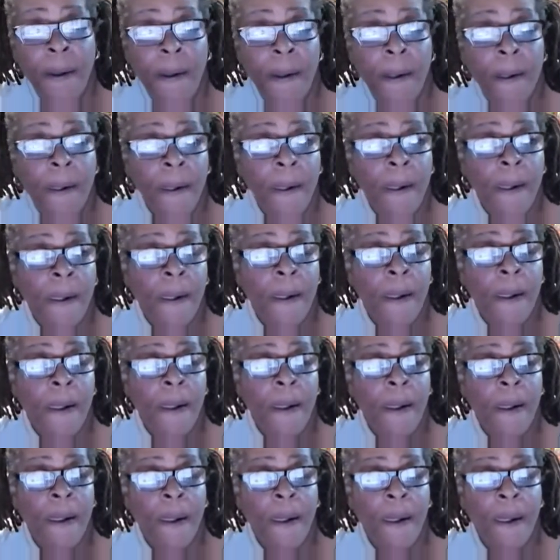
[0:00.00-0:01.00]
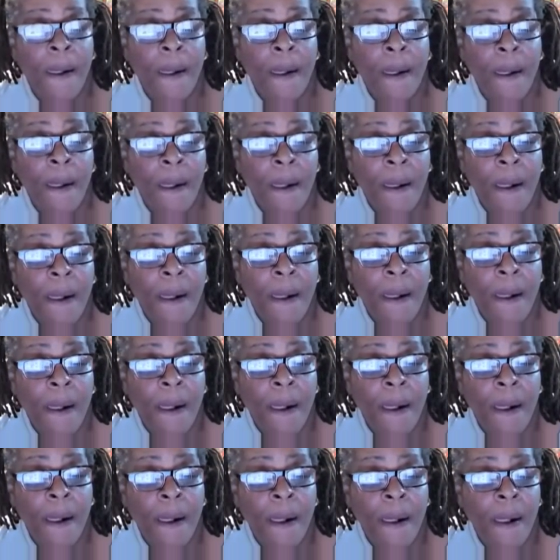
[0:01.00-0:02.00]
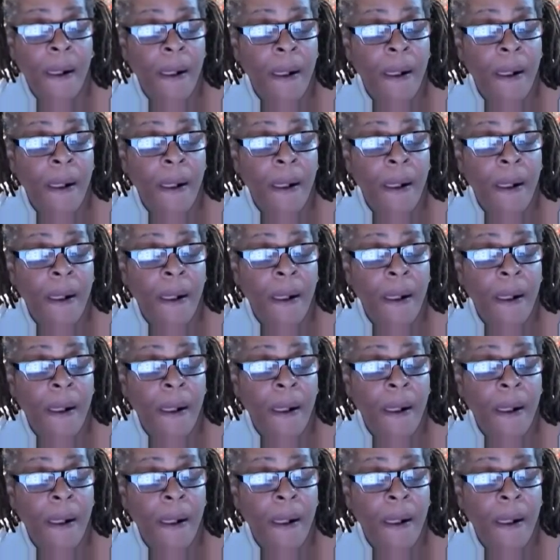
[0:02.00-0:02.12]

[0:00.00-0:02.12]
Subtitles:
Nobody speaks.